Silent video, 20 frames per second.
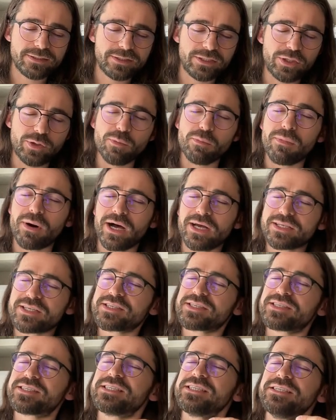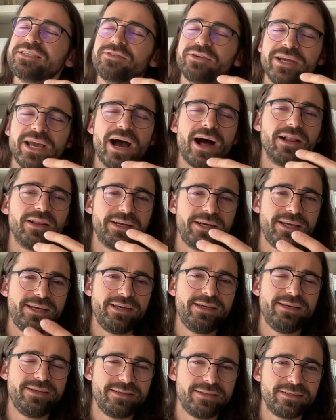you must see
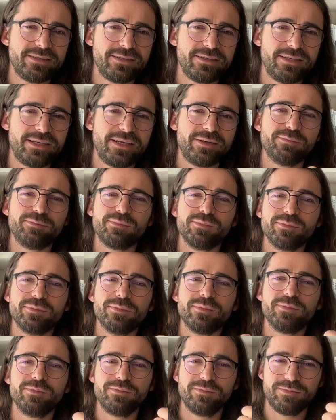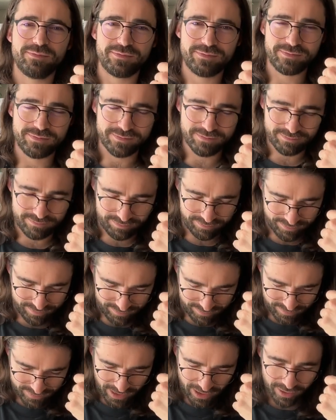reality and
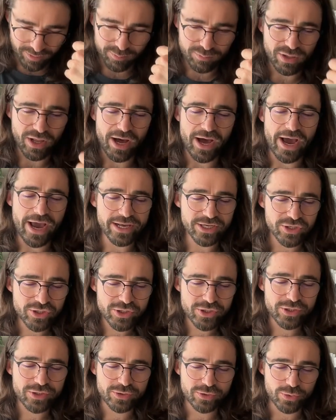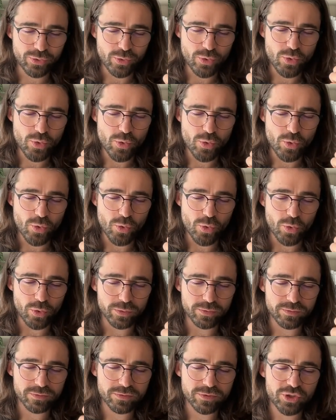are obliged
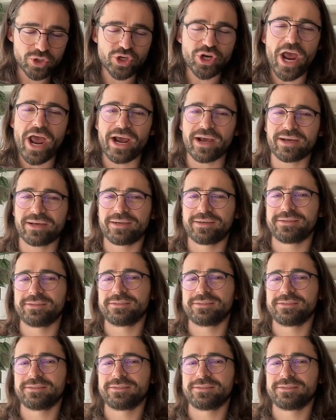to check